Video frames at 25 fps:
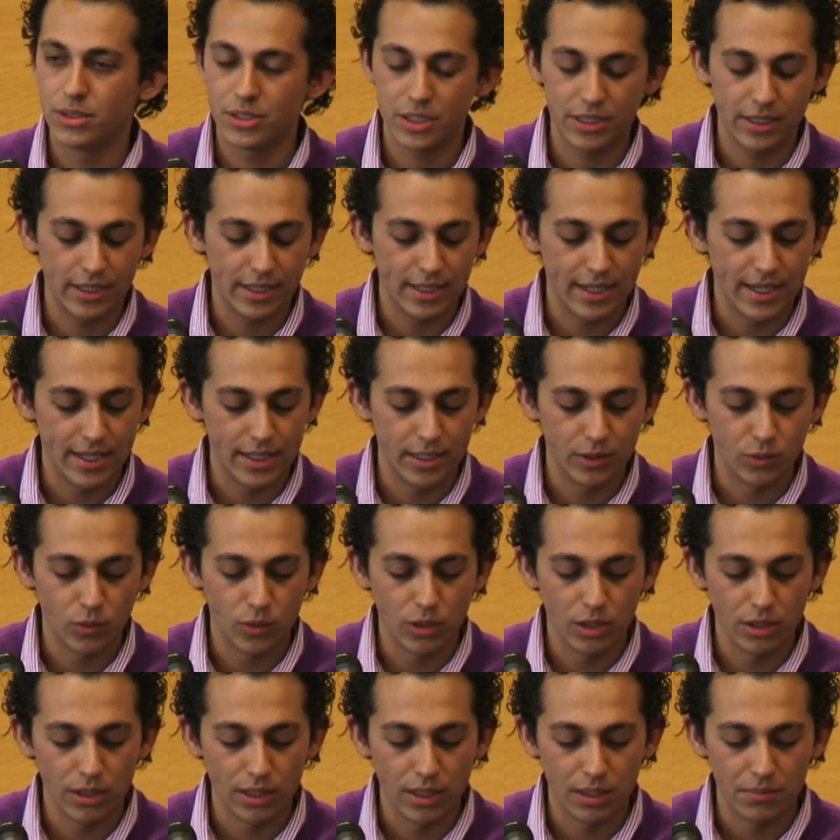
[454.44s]
TNI and
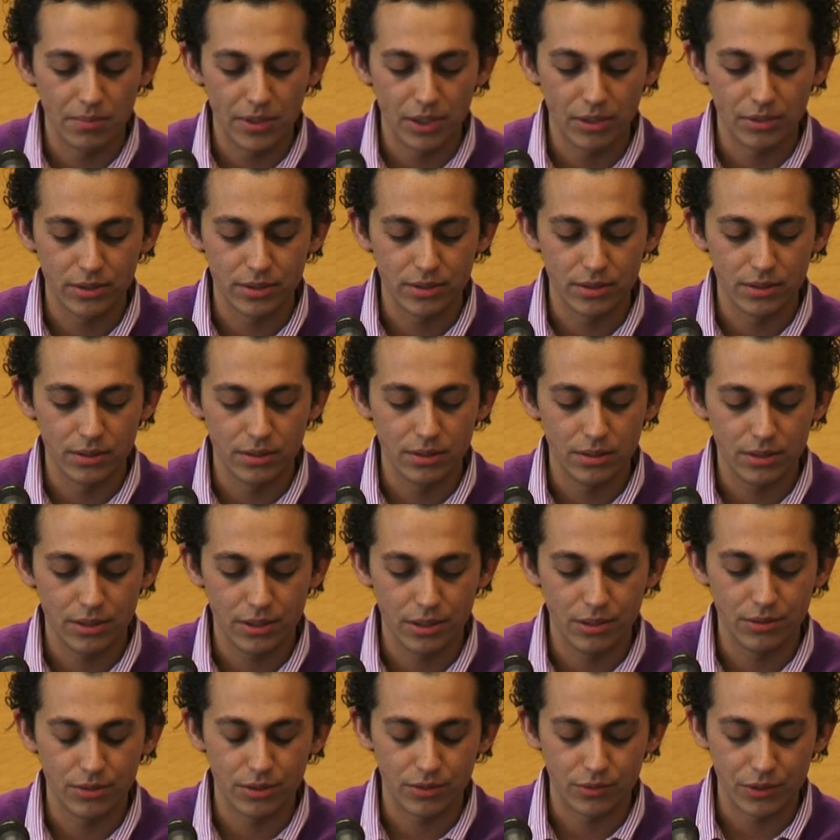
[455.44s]
WOLA about
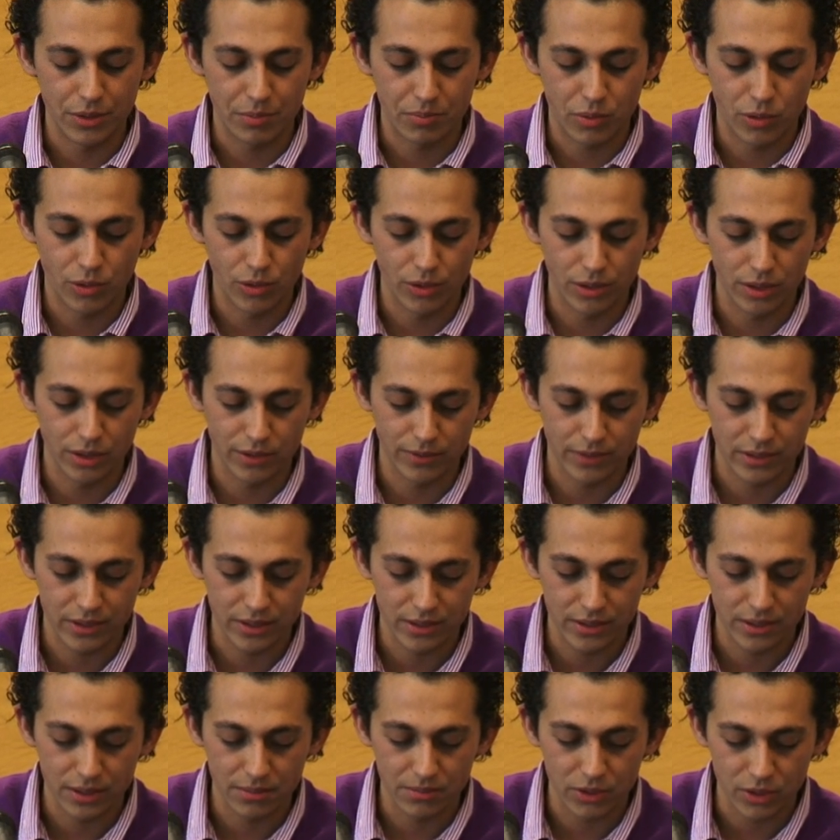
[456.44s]
the report of
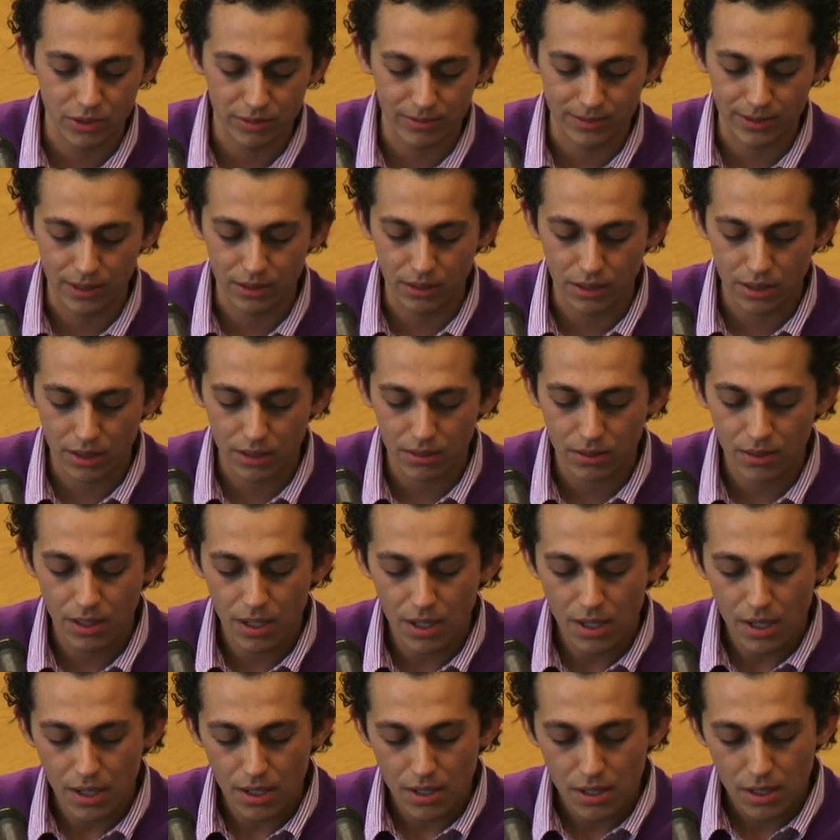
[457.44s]
systems
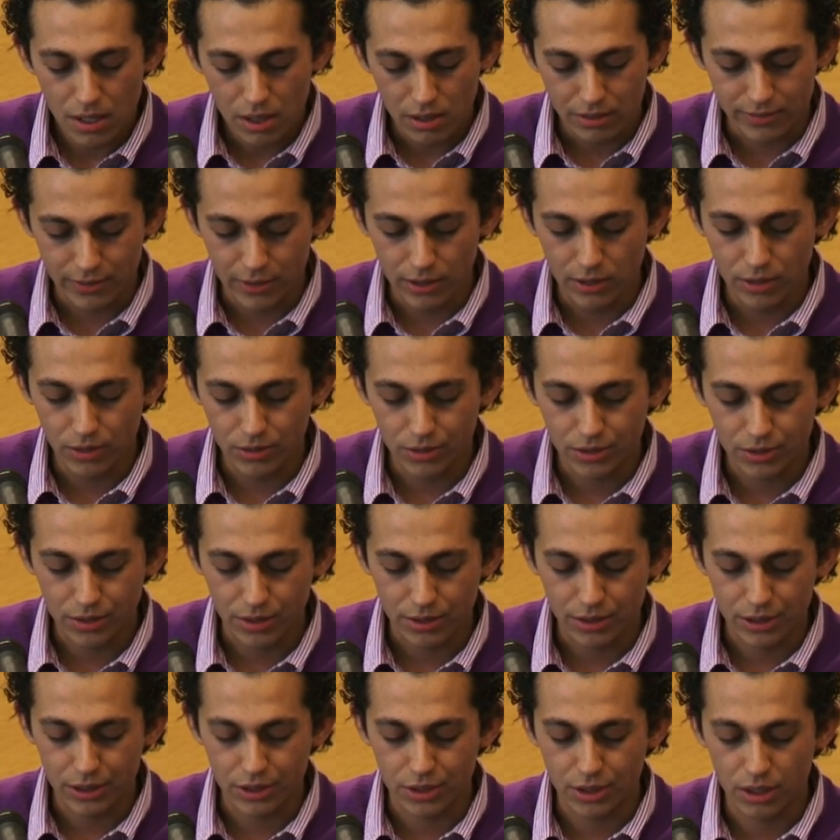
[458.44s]

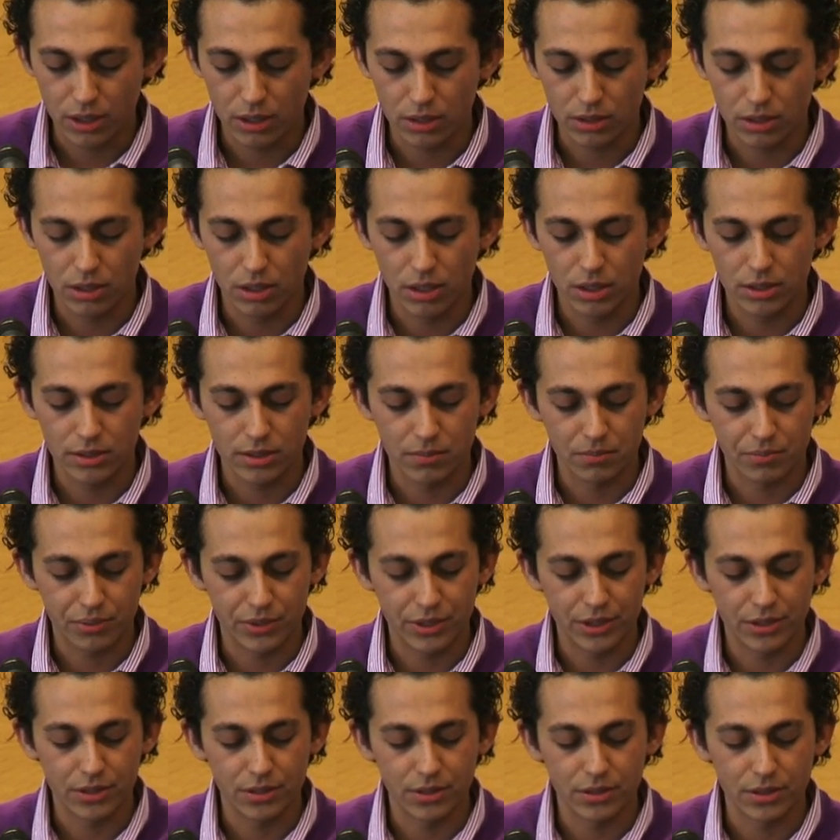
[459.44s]
overload, drug laws and
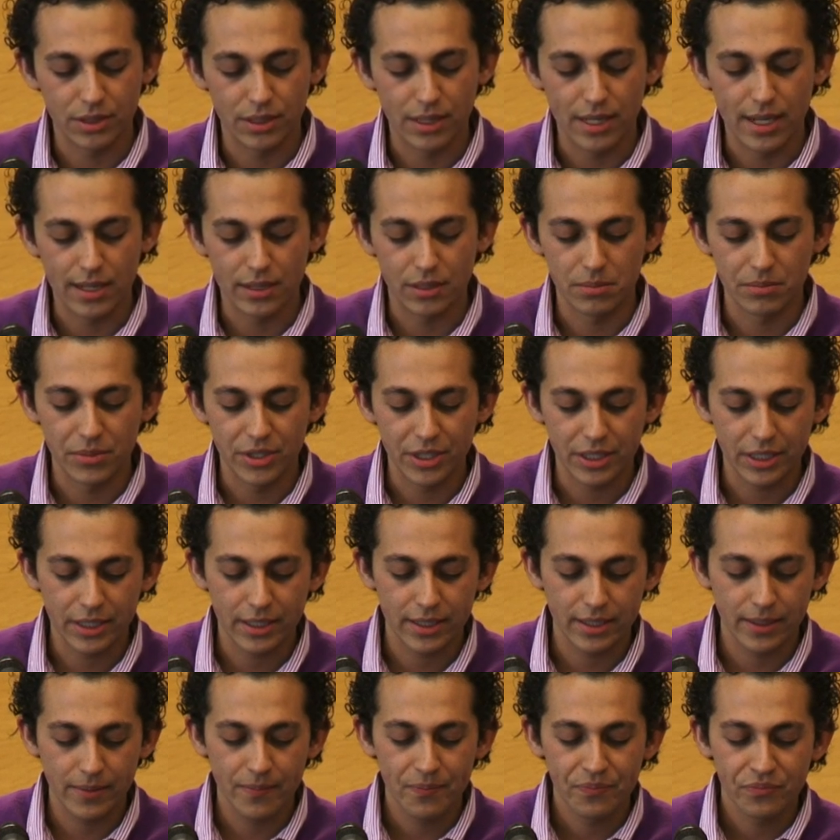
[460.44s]
prisons in Latin
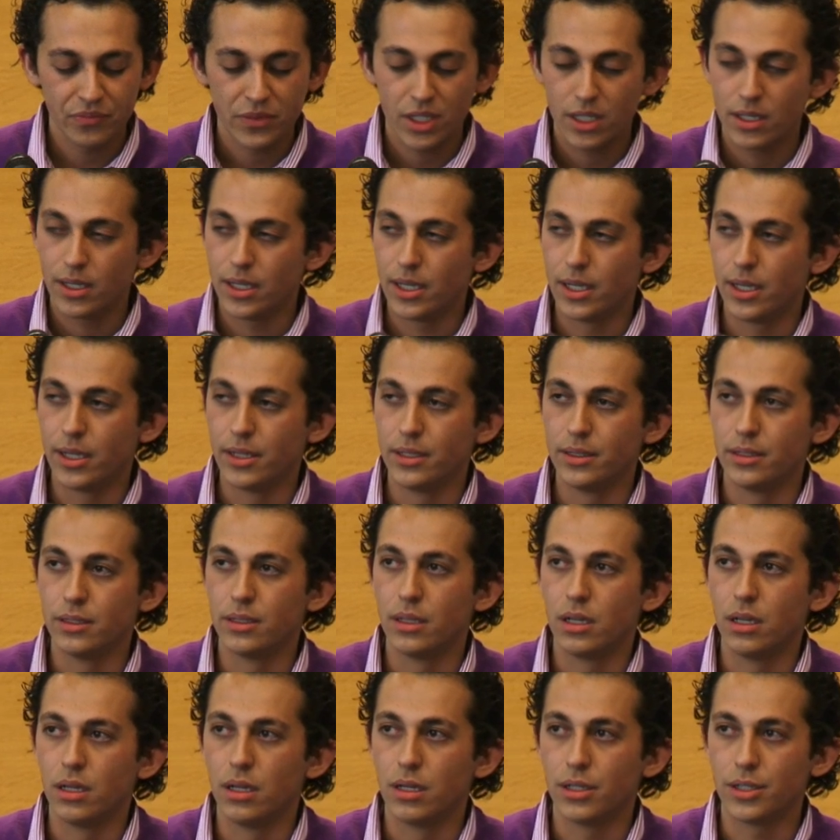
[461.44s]
America. And
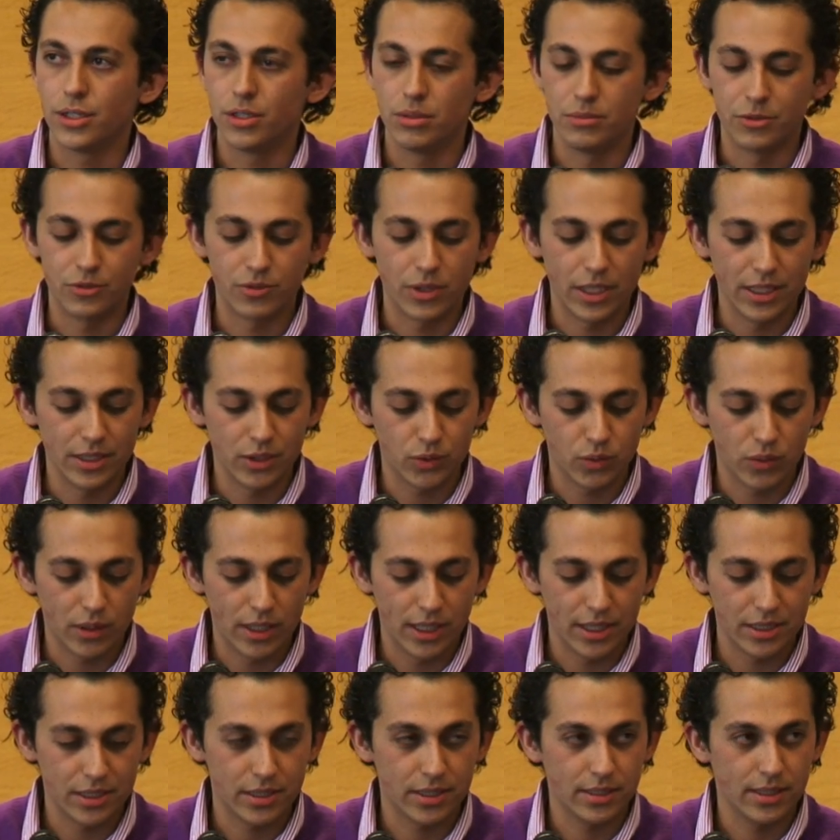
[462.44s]
Human Rights
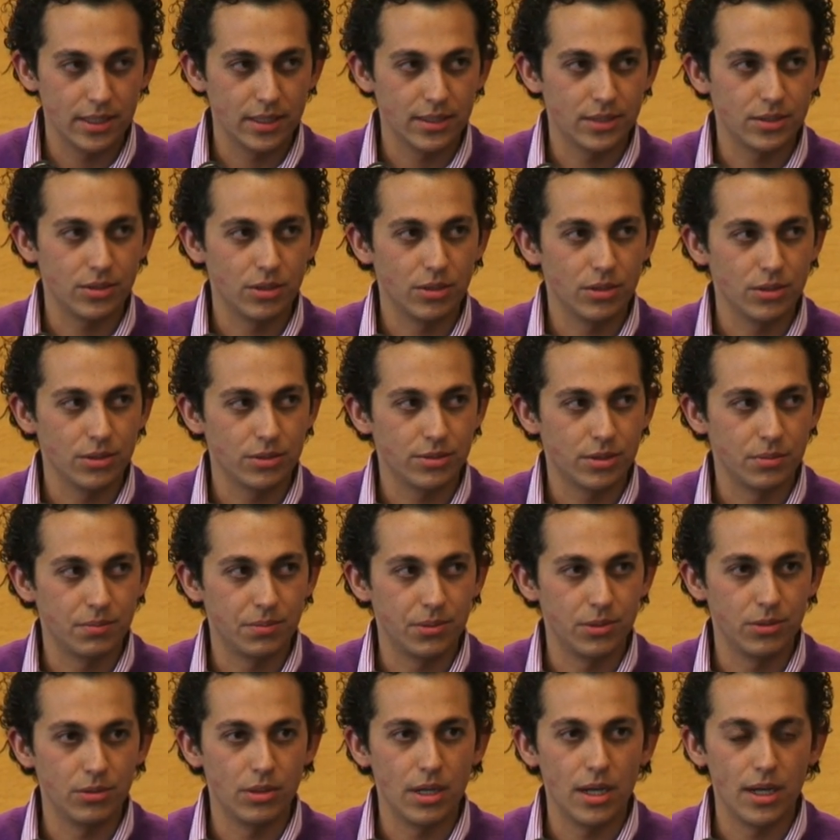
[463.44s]
Watch has also
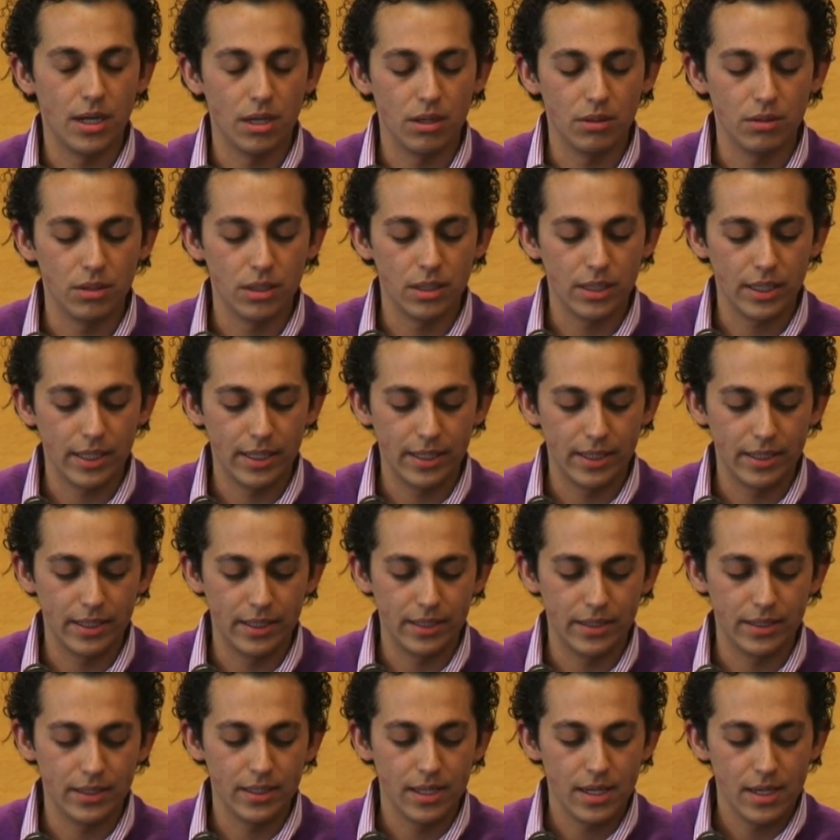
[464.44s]
put out
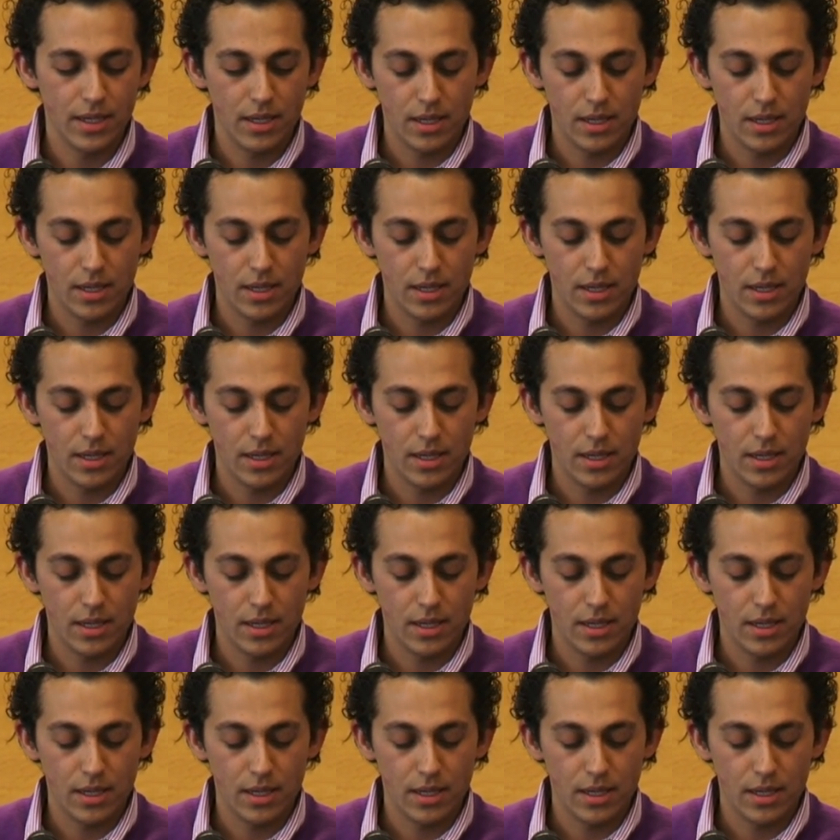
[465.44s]
a